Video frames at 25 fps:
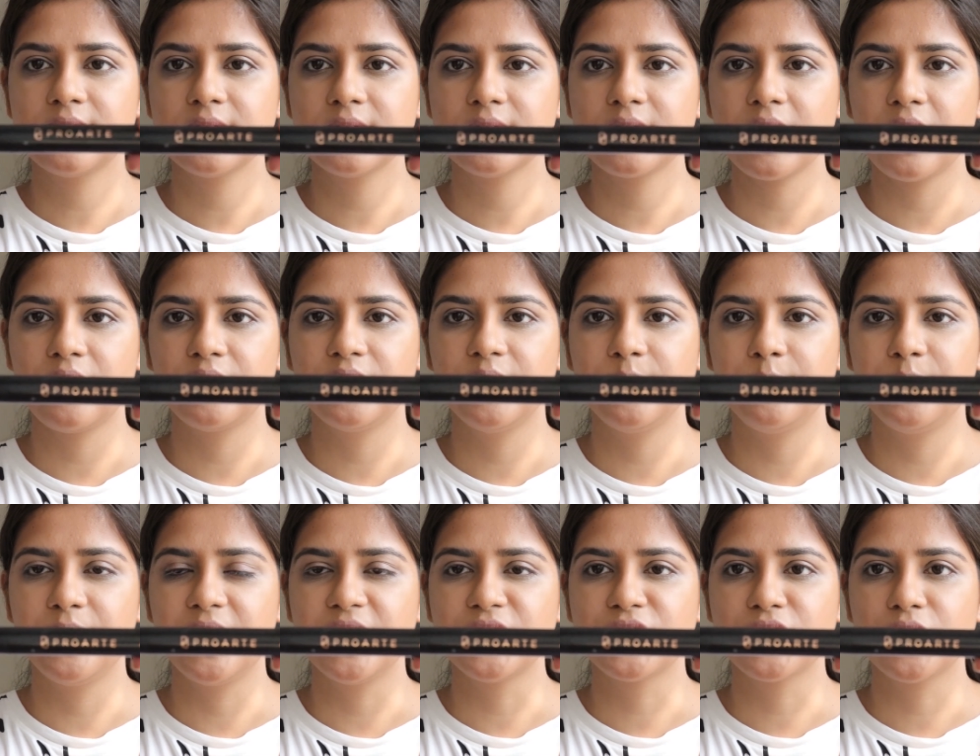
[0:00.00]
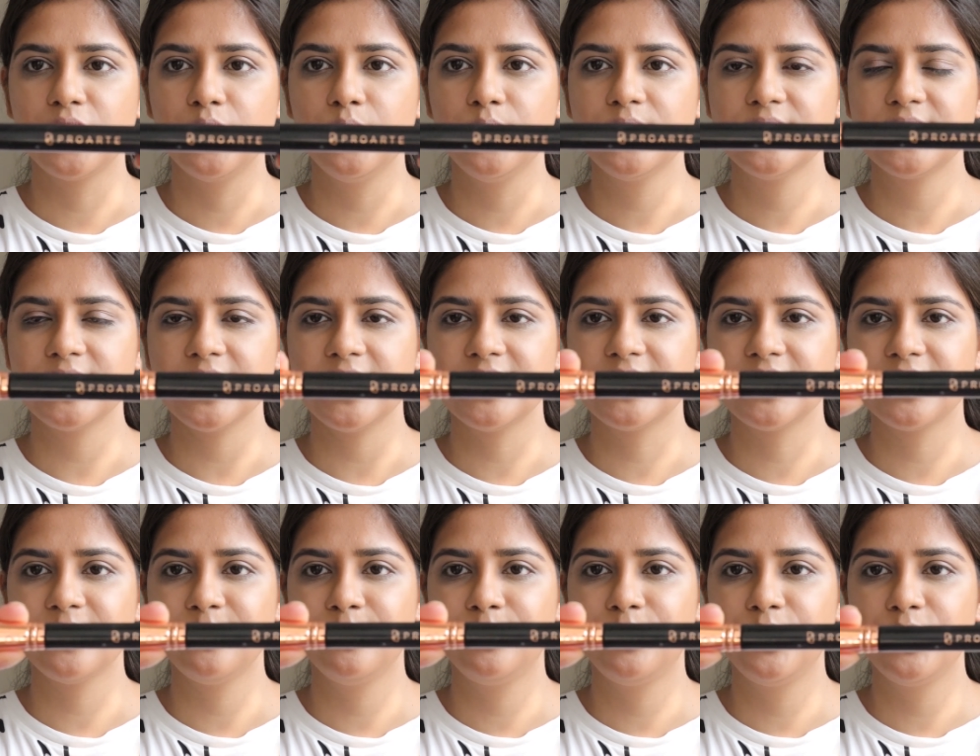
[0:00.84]
This is how the brush looks. It's
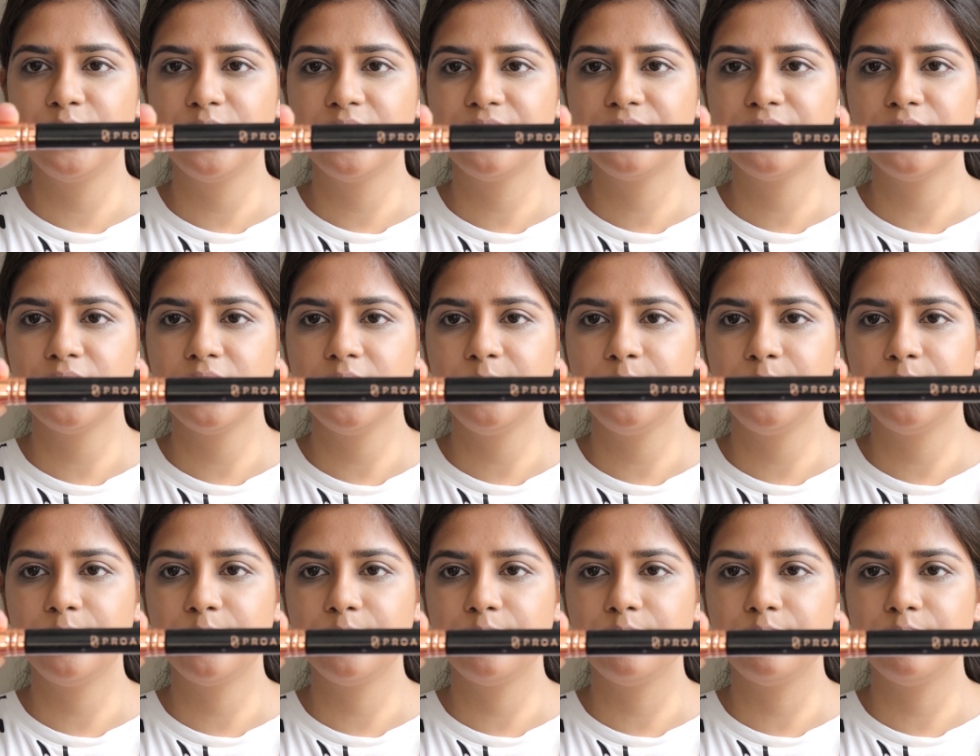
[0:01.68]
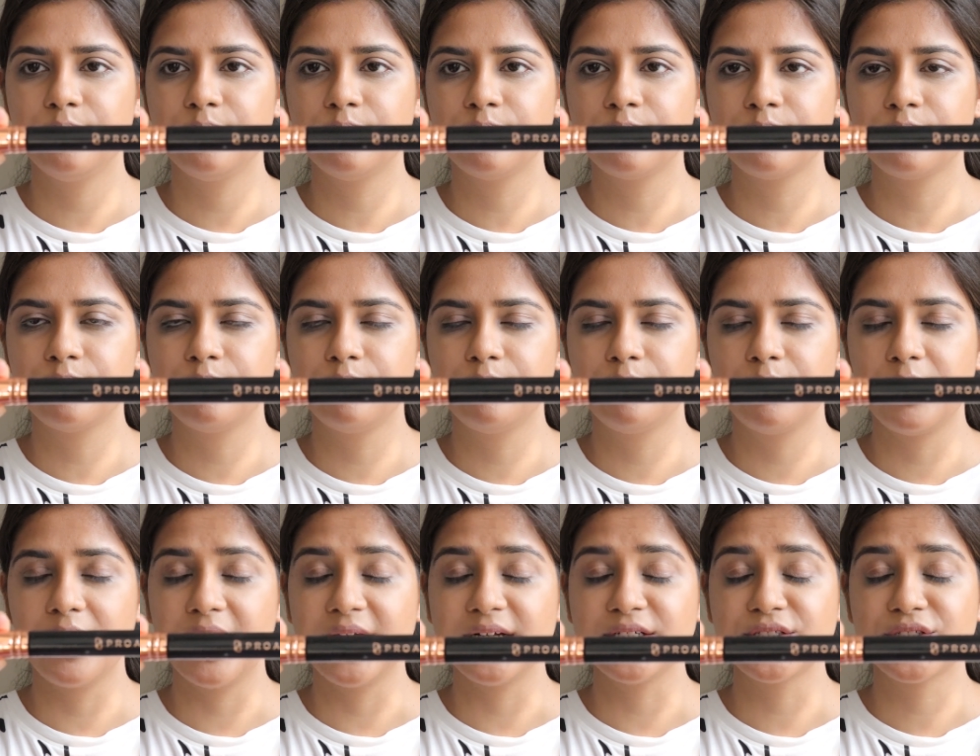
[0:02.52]
a beautiful
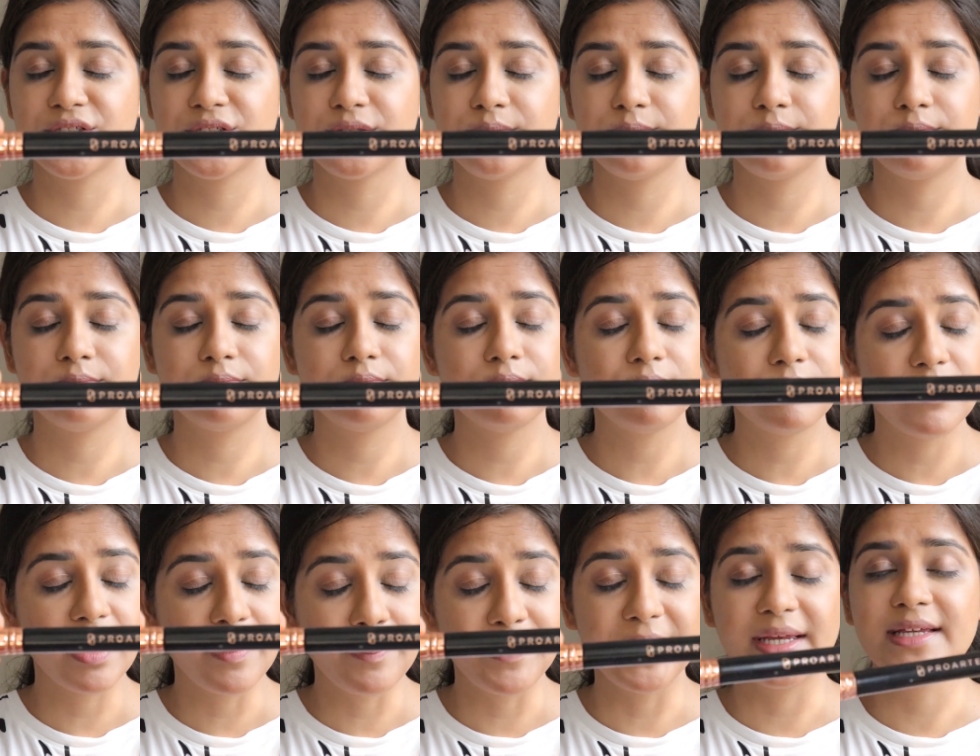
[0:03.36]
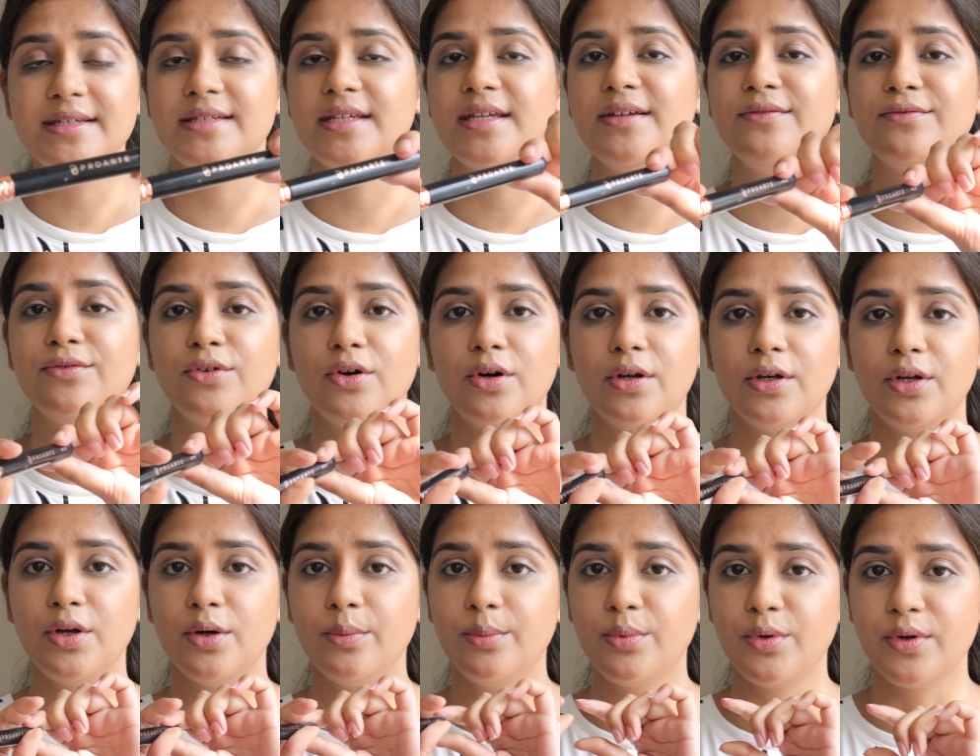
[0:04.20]
blush, amazing for
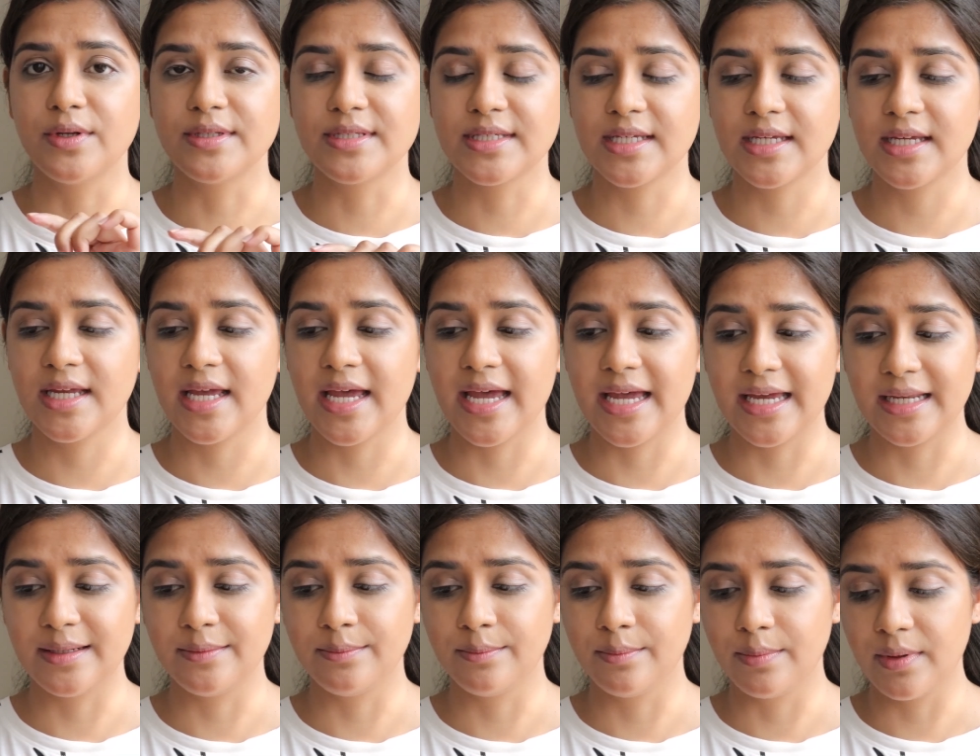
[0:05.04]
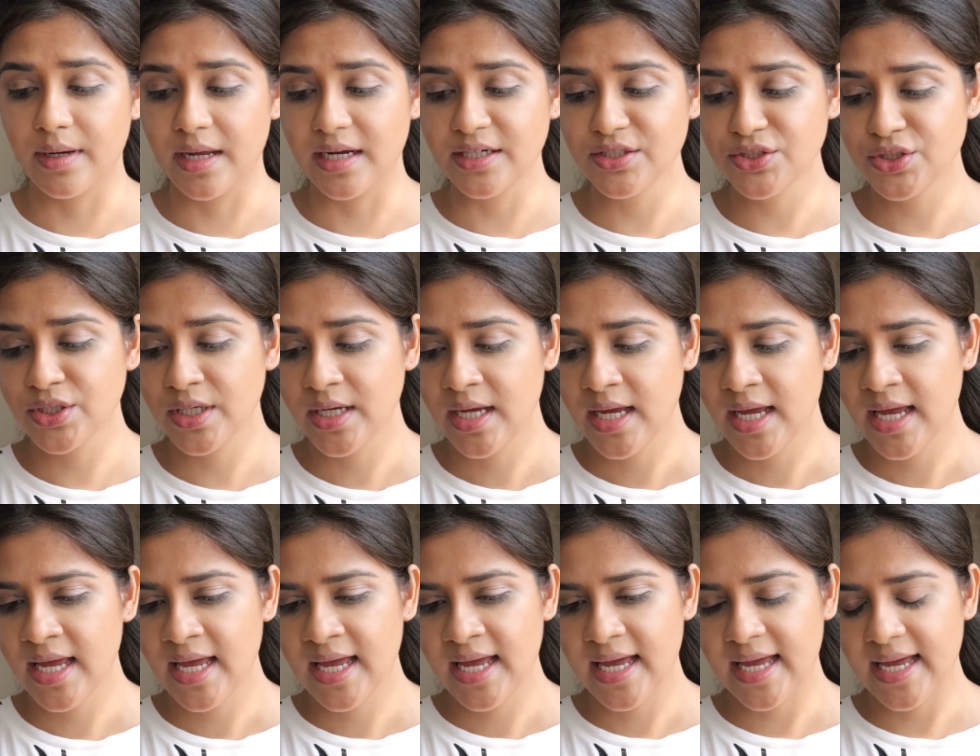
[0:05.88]
your bronzing and blush,
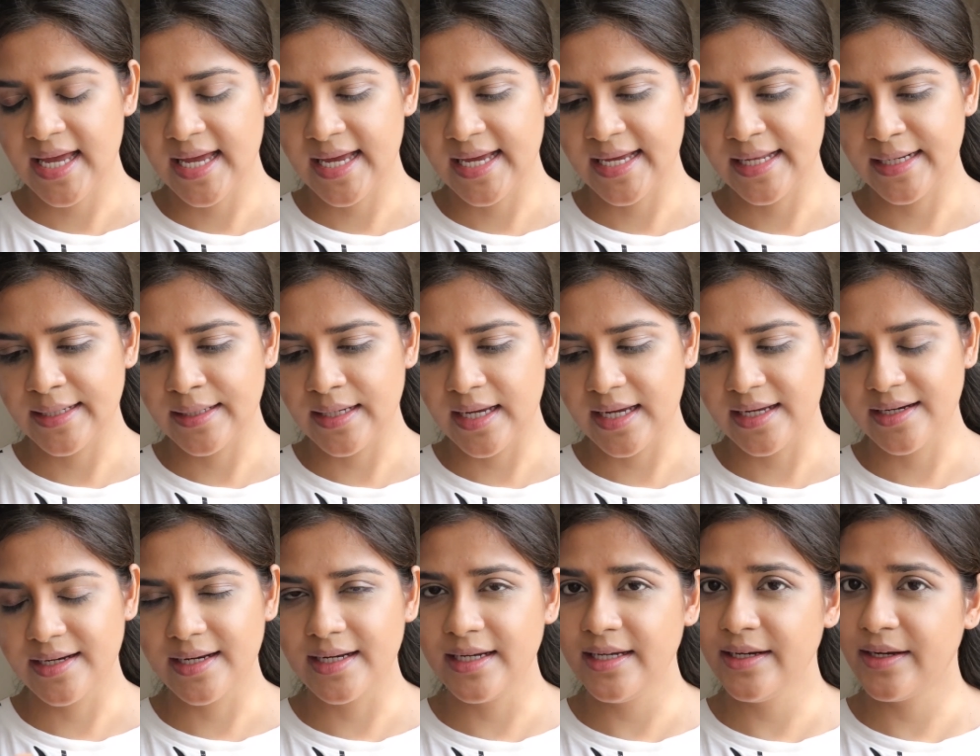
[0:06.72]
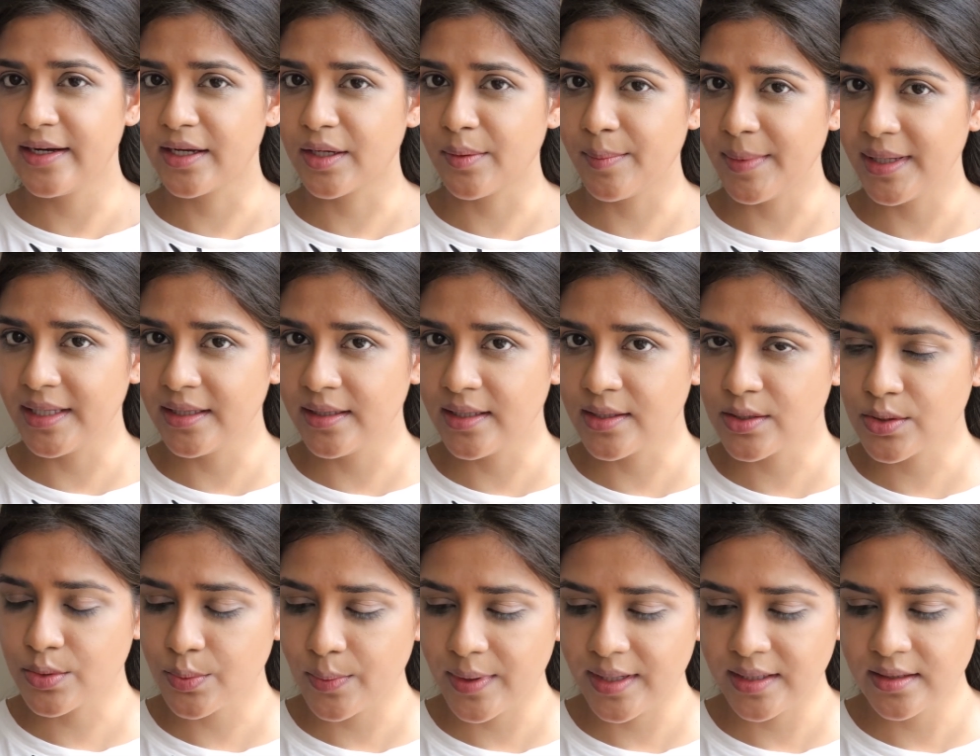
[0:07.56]
and I really recommend
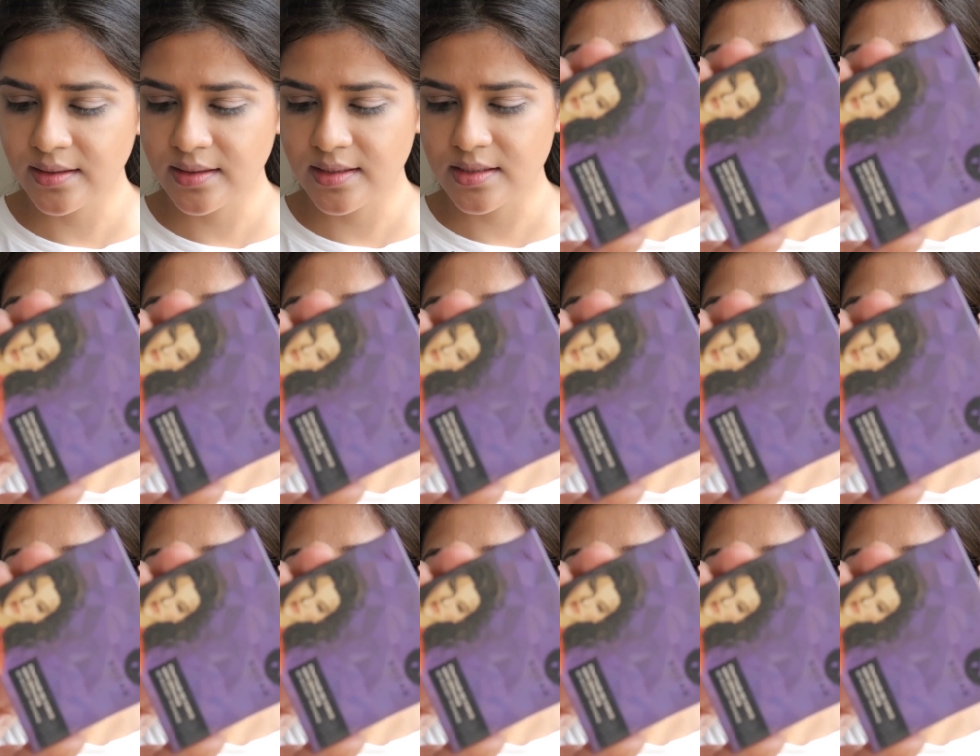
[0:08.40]
this one.